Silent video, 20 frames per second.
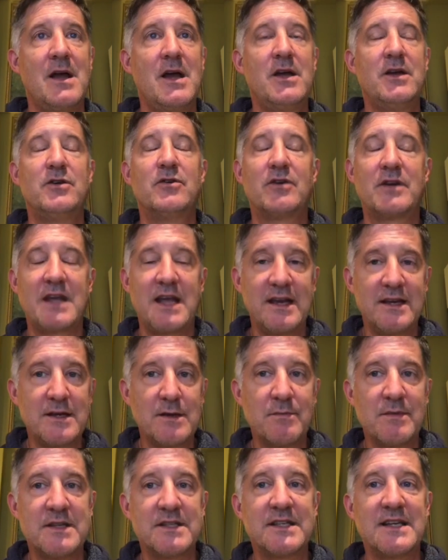Your
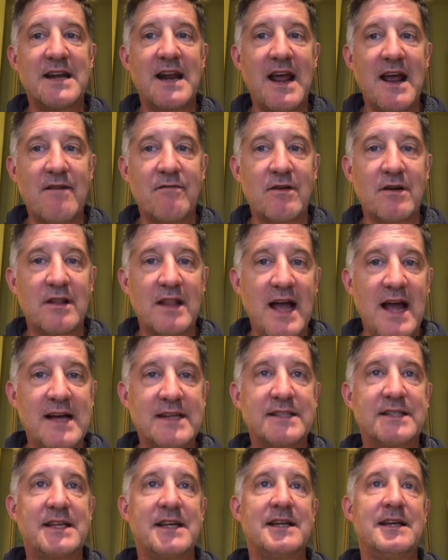kingdom is an
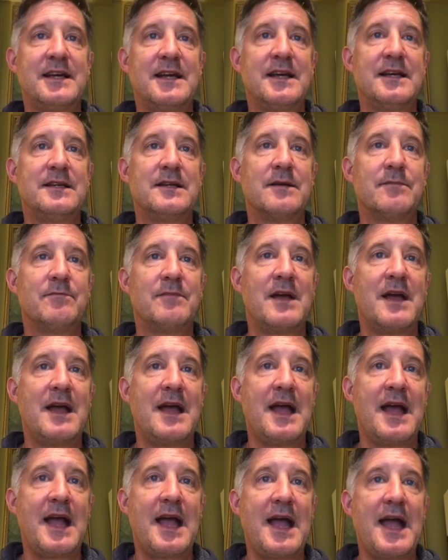everlasting kingdom,
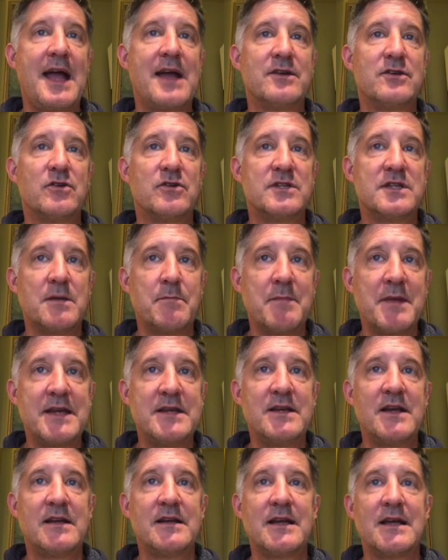and your
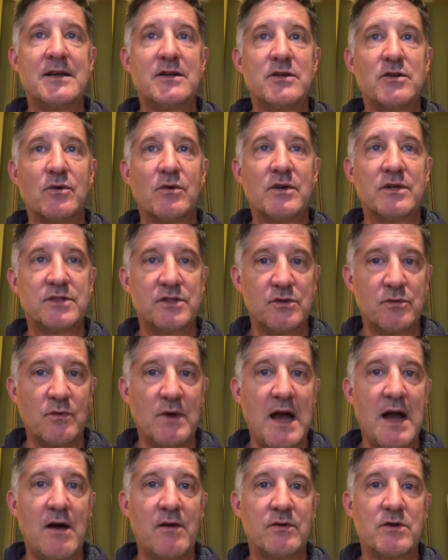dominion endures
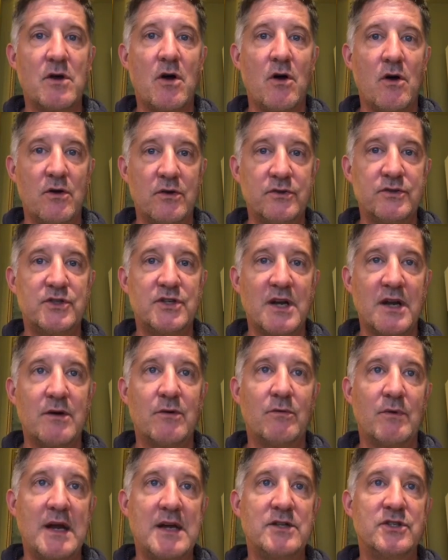throughout all
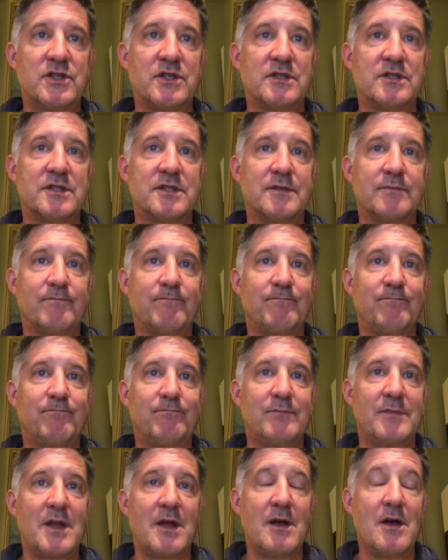generations.
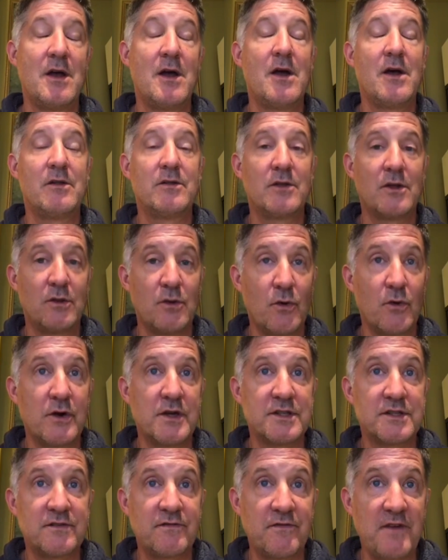The Lord
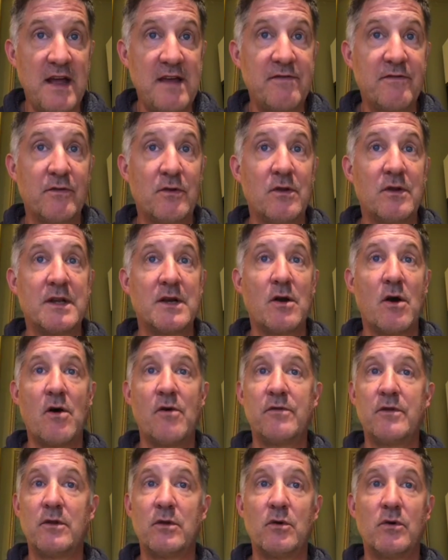is faithful in all
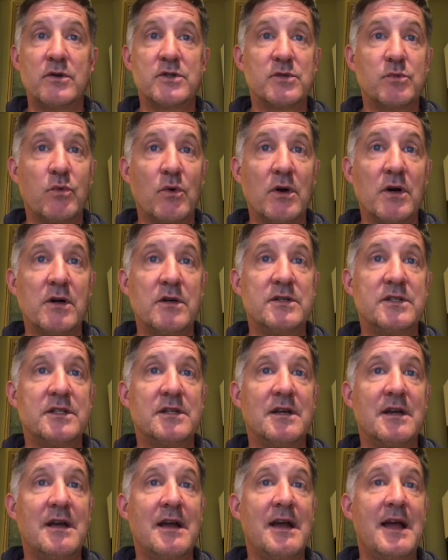the Lord's words,
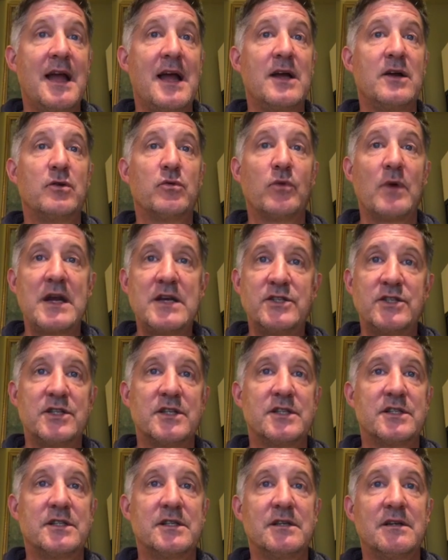and
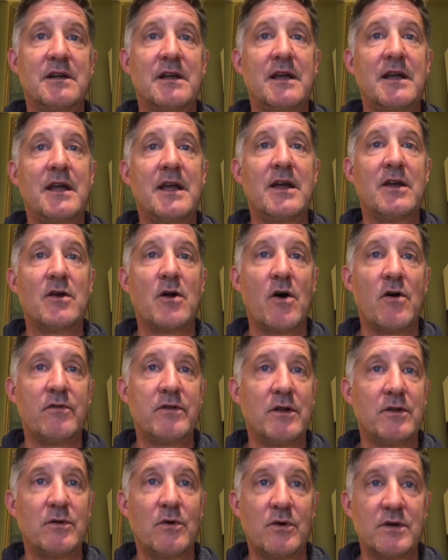gracious in all the
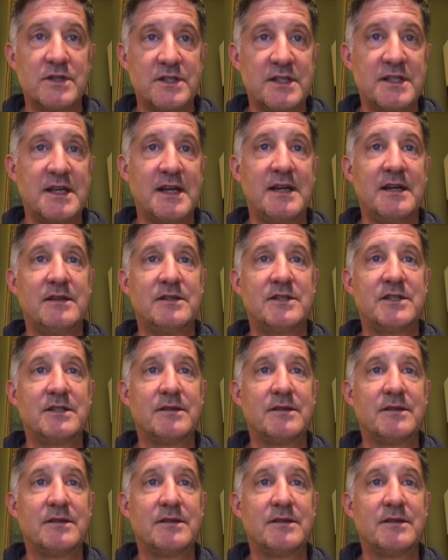Lord's deeds.